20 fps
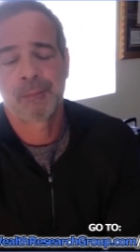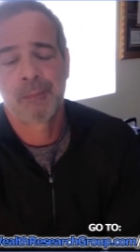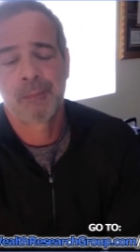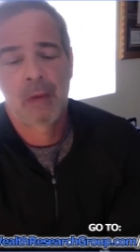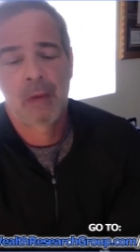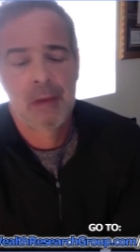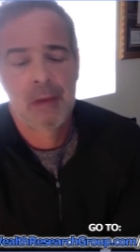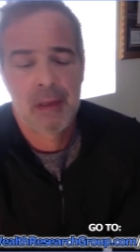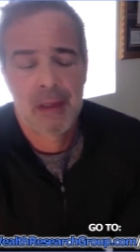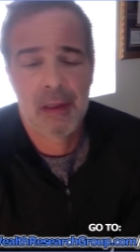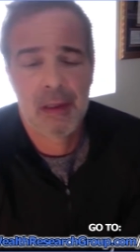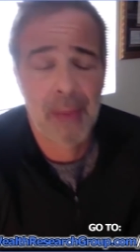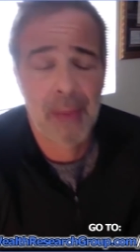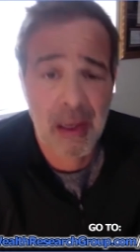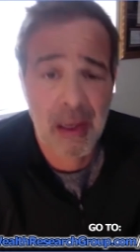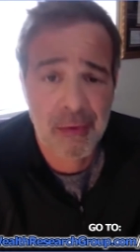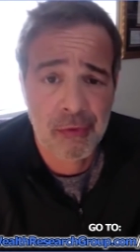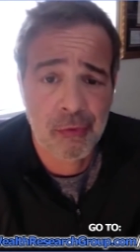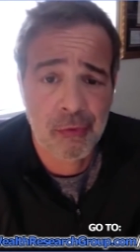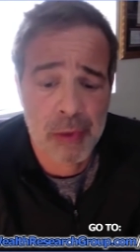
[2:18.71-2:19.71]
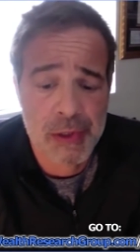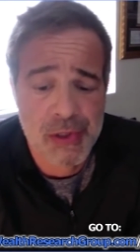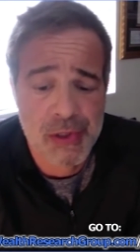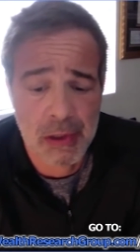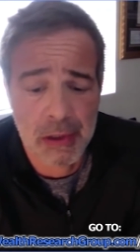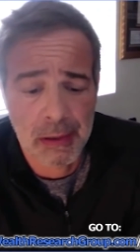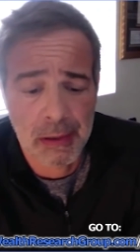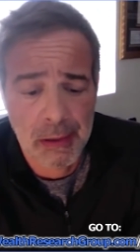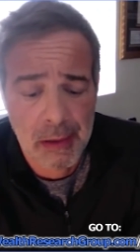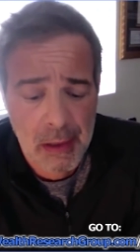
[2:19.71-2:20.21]
in Basel, Switzerland,
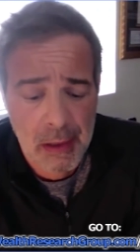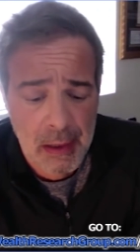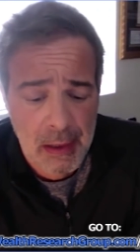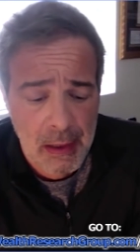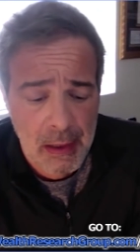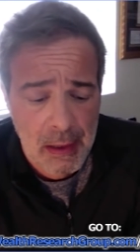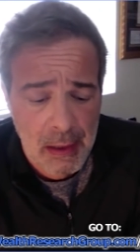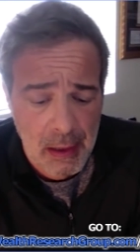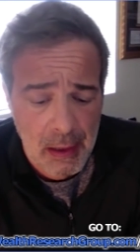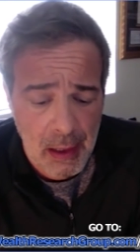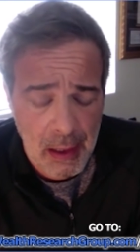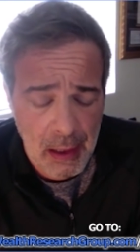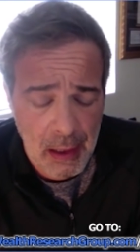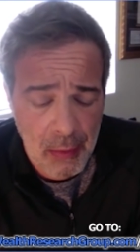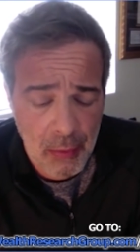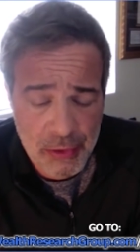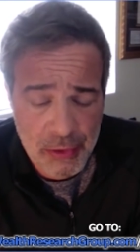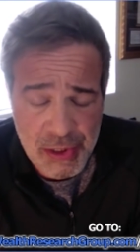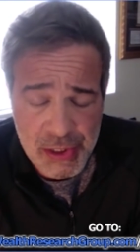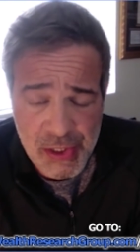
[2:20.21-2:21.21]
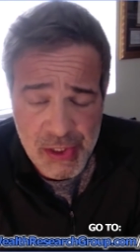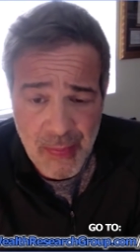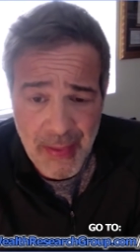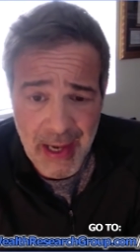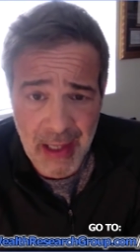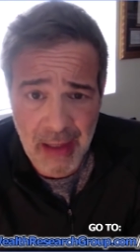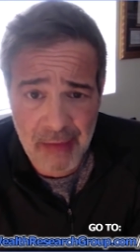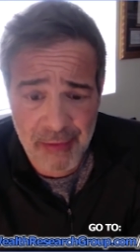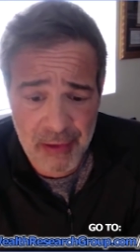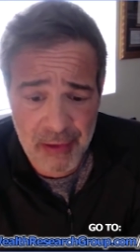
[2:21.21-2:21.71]
which is the Bank
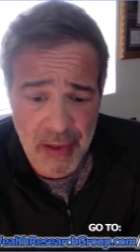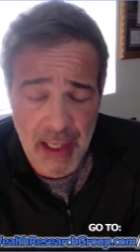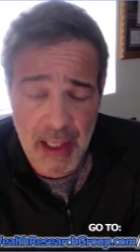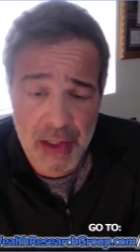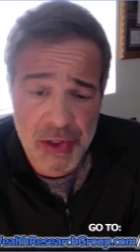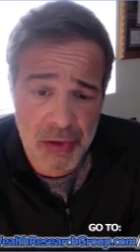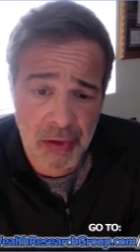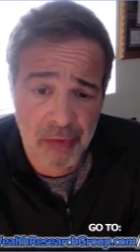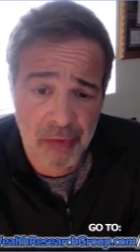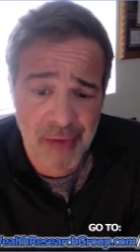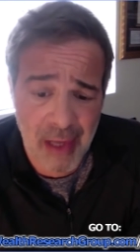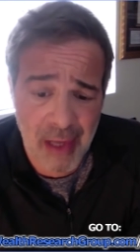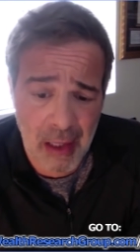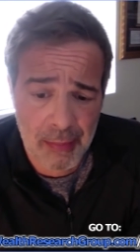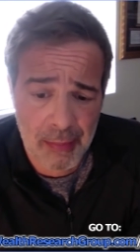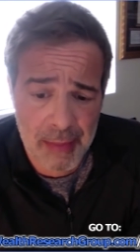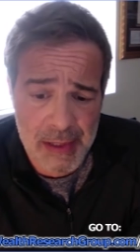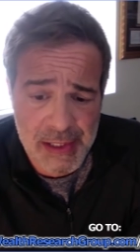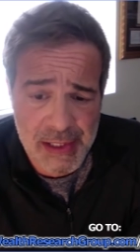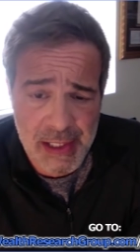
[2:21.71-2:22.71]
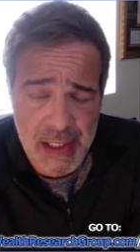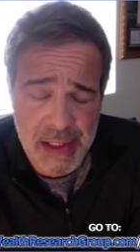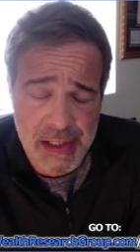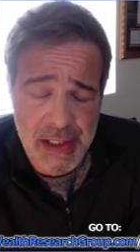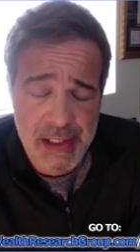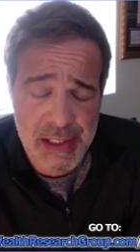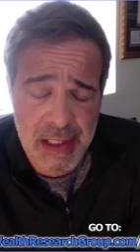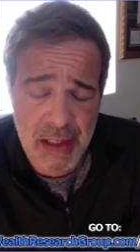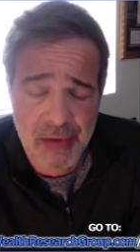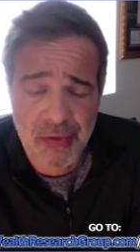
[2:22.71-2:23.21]
of International Settlements. That's the
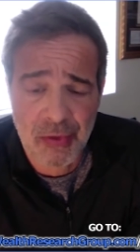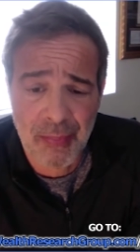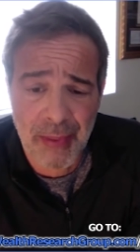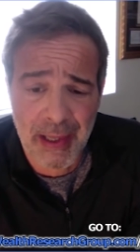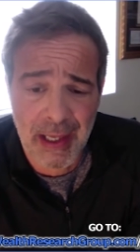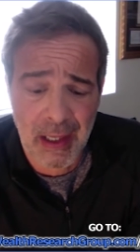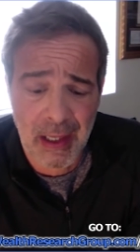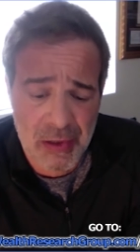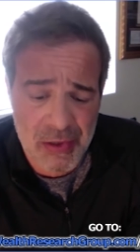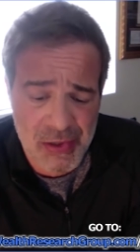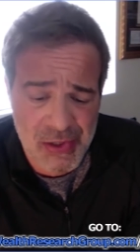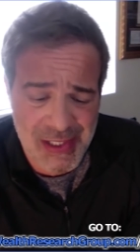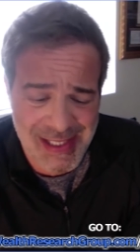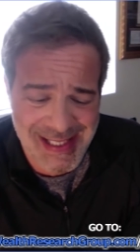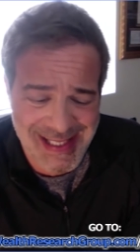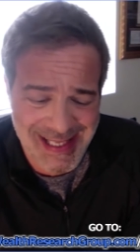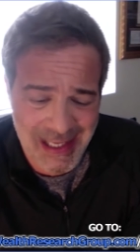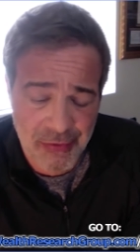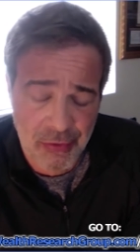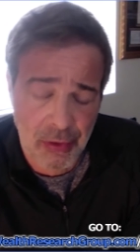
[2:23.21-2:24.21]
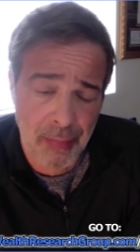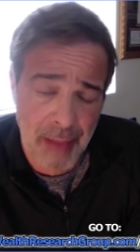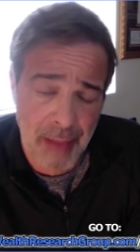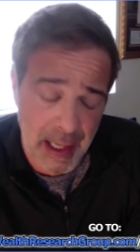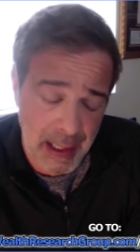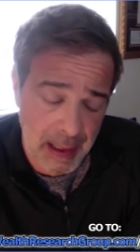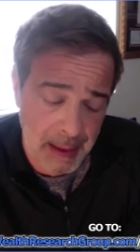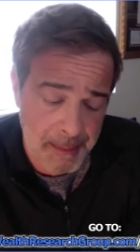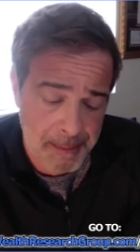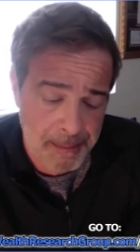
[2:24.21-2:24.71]
central banker's central bank.
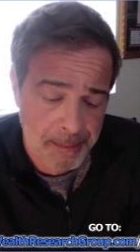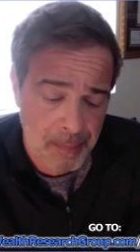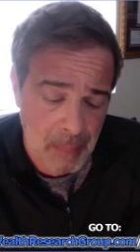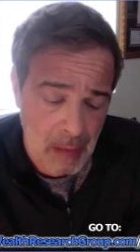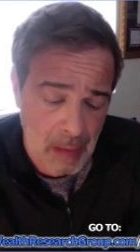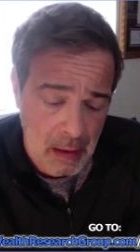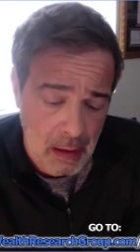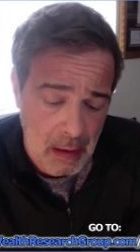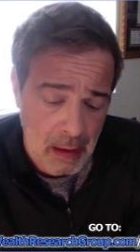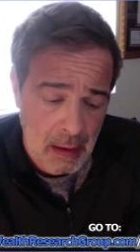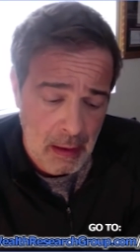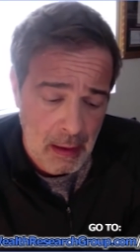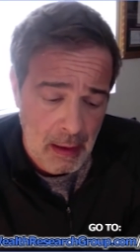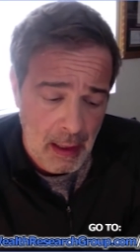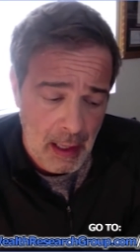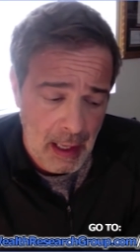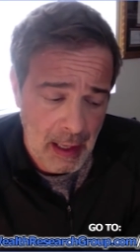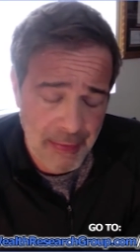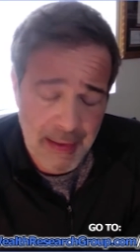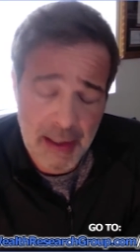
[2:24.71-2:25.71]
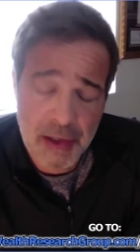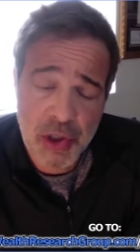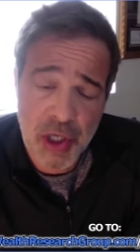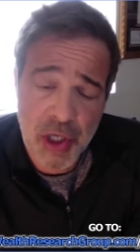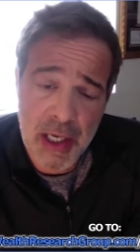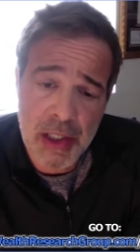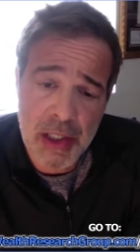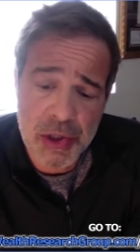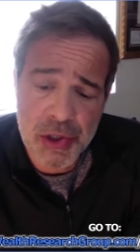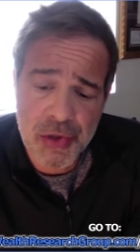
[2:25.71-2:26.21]
And they
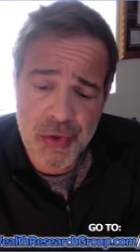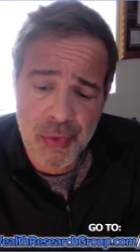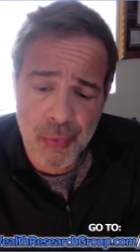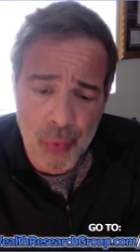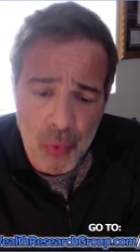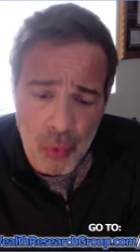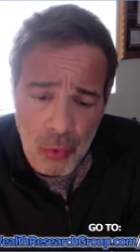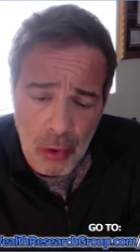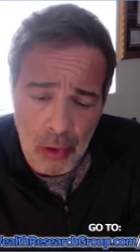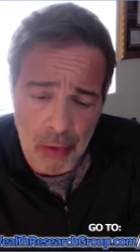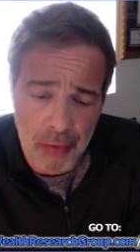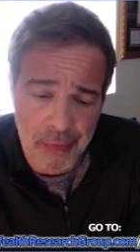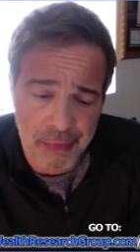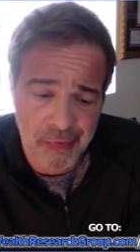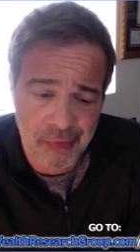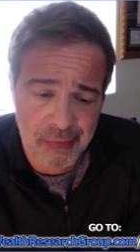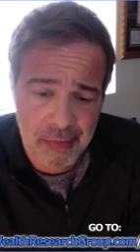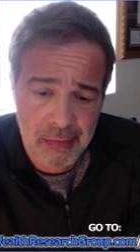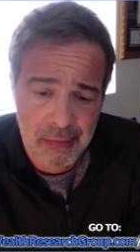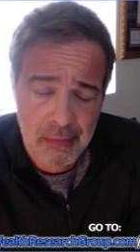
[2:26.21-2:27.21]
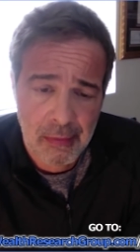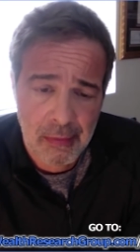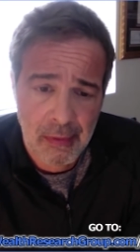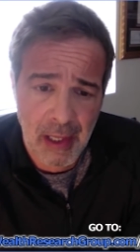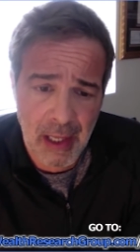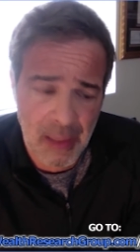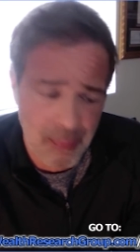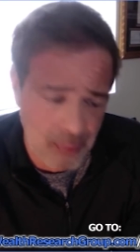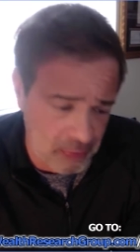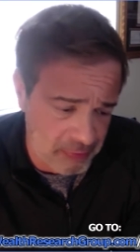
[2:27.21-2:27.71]
changed the rules
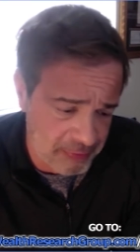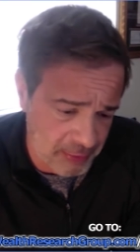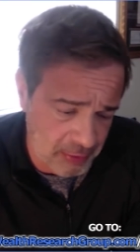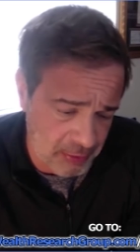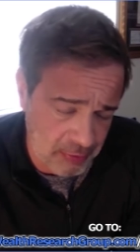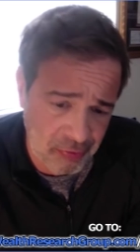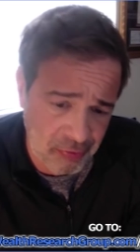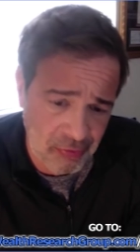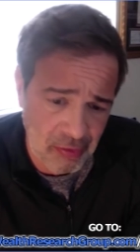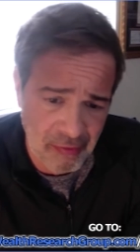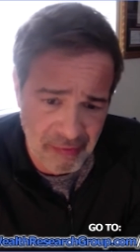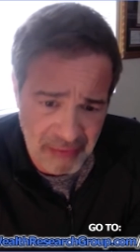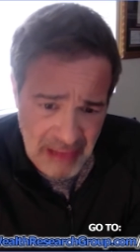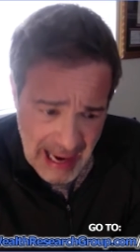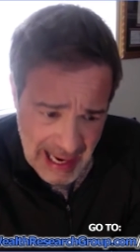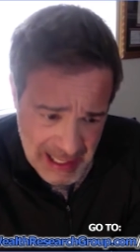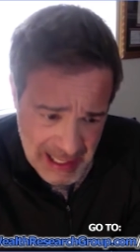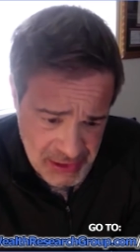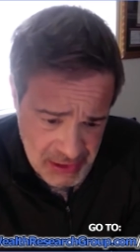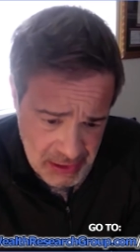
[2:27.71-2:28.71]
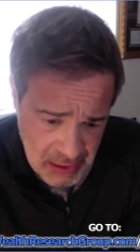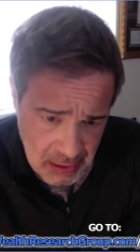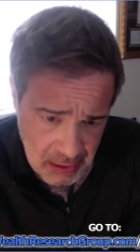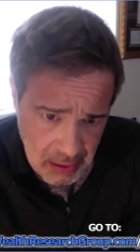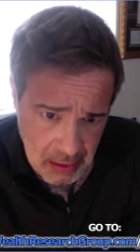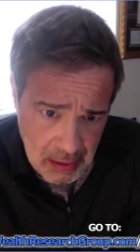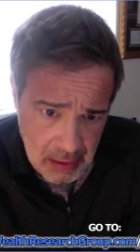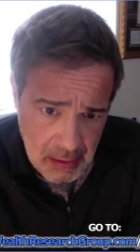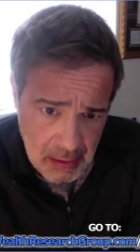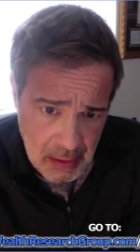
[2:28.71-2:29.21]
April 1st of last year,